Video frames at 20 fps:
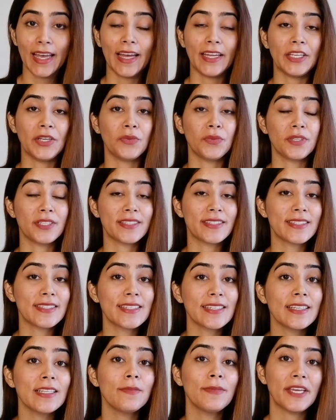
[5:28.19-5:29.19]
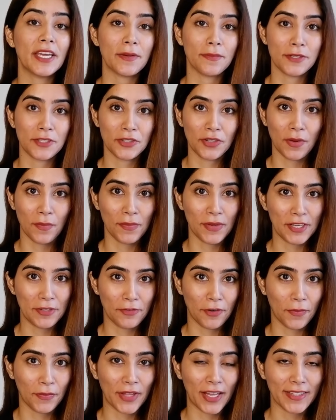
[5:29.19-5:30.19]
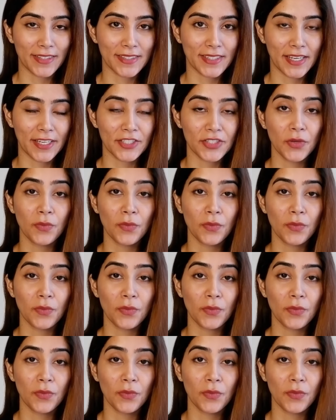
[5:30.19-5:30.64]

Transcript: and you would still be able to compete from that state.